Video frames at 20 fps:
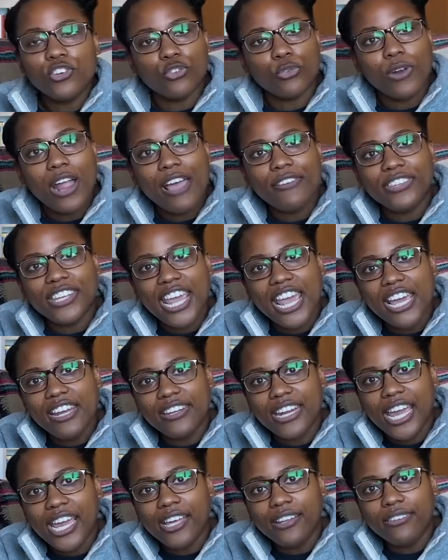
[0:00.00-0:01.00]
Giraffes Can't
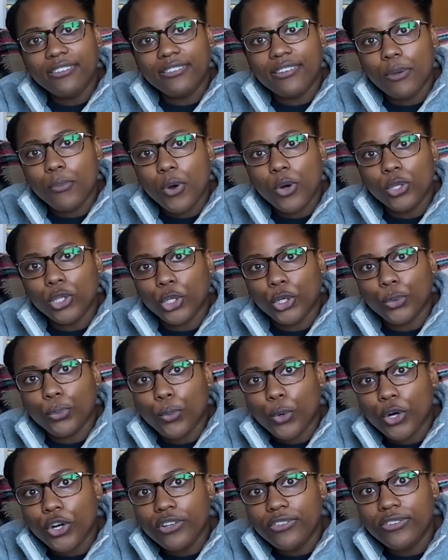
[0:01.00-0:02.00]
Dance, they won't learn
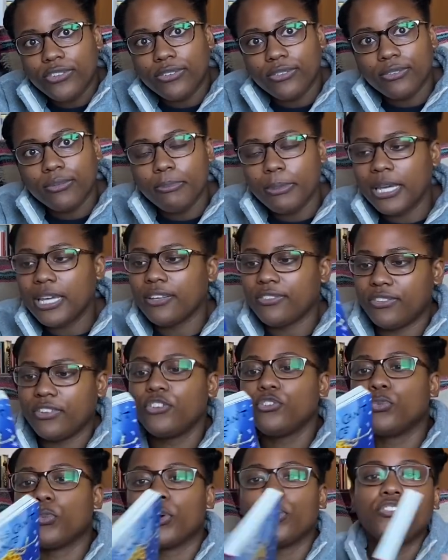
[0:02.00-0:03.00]
words, because
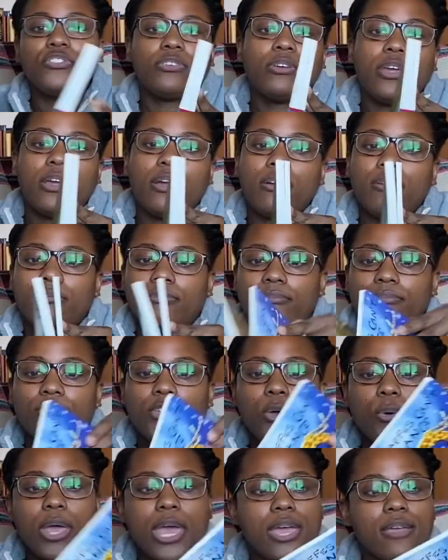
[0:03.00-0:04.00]
there's words in here.
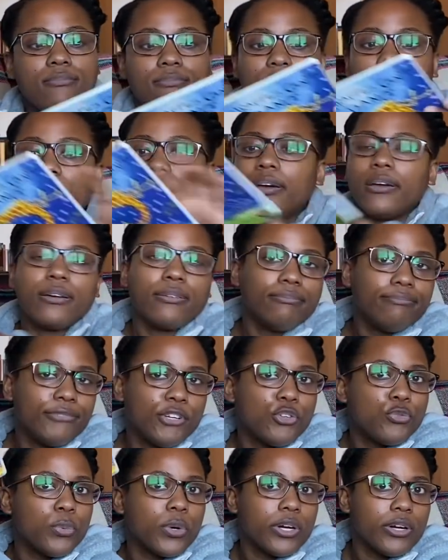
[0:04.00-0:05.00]
Okay, look,
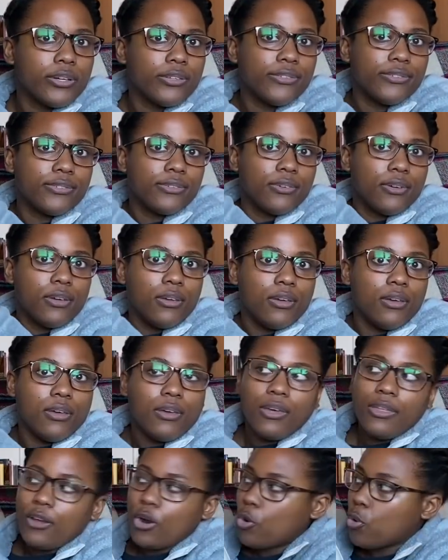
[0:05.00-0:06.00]
there's words.
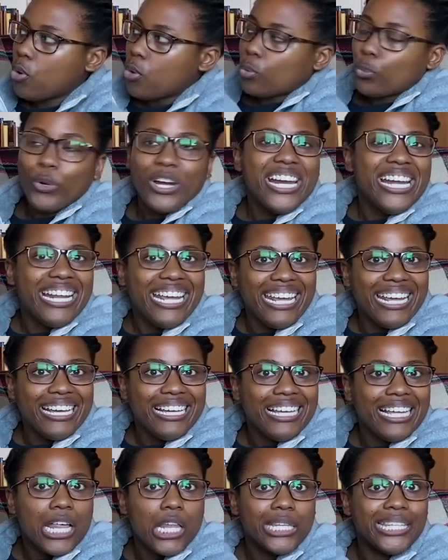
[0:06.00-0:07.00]
Reading
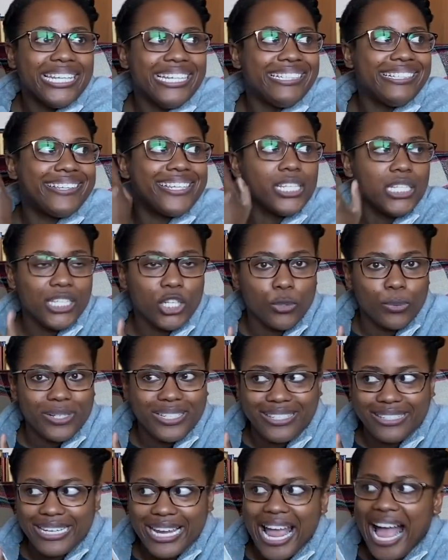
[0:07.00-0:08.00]
leads to
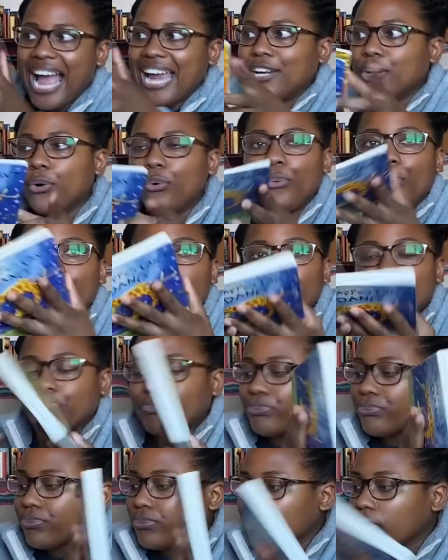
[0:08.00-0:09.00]
literacy. I don't,
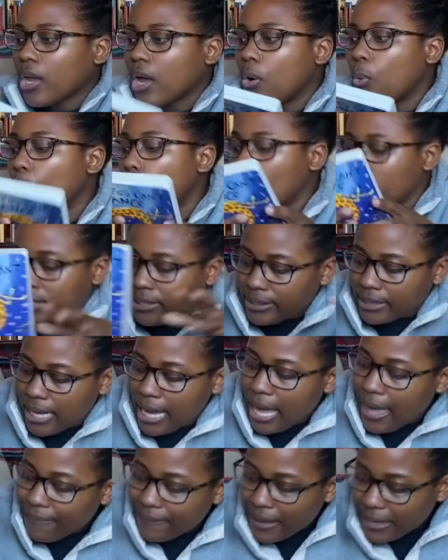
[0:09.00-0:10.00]
what,
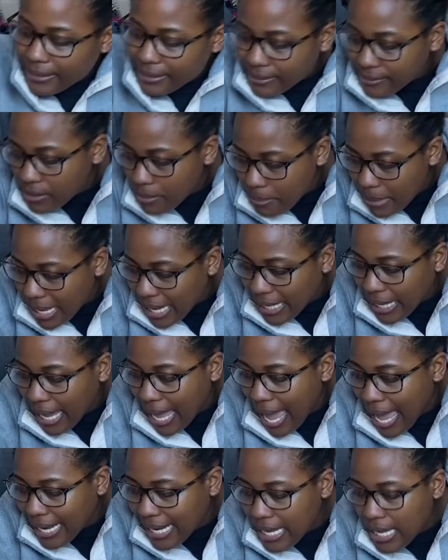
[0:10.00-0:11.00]
that doesn't make
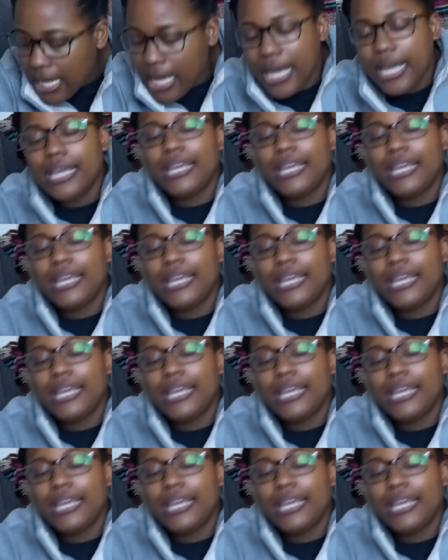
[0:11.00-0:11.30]
any